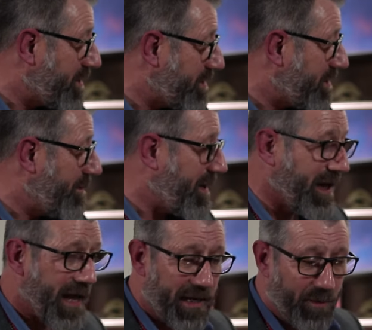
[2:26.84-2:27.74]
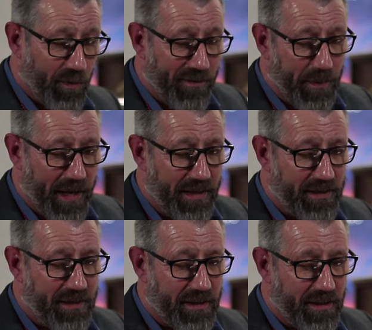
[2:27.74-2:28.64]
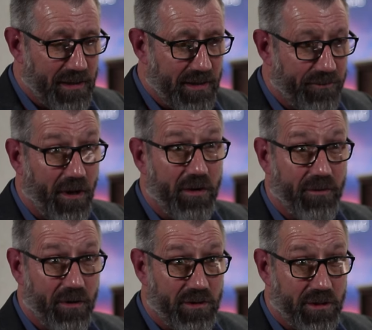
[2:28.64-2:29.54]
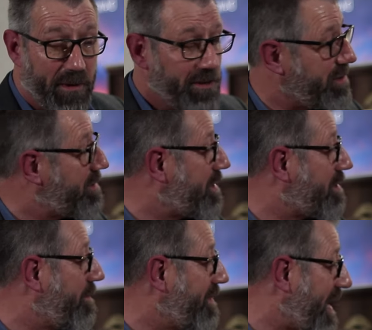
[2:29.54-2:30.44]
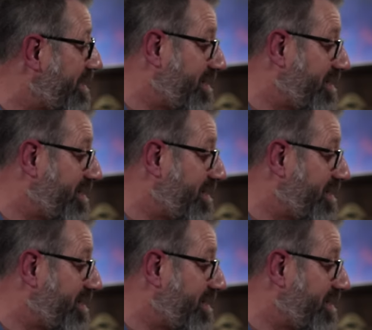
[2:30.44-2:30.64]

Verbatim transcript: system, again, we've patented the FyneFlute suspension system and that